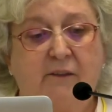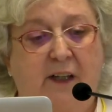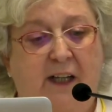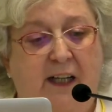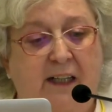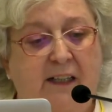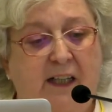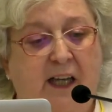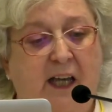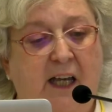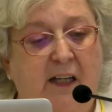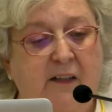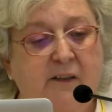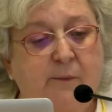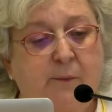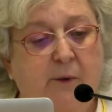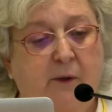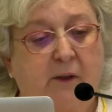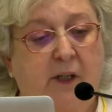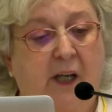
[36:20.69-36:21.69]
at the
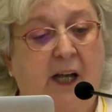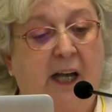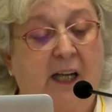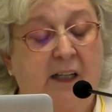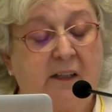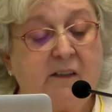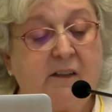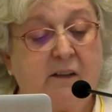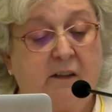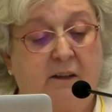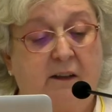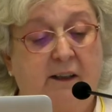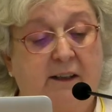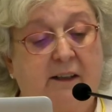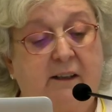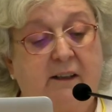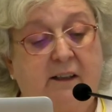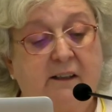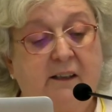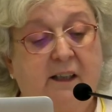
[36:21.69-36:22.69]
hostel and
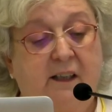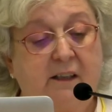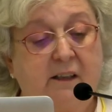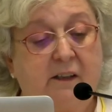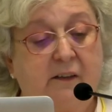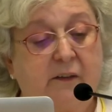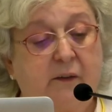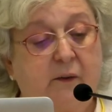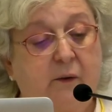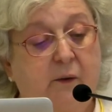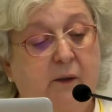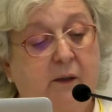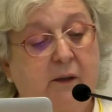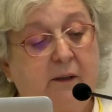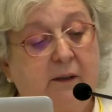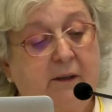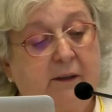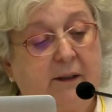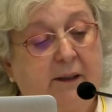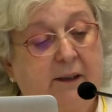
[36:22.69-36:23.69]
then attend the school.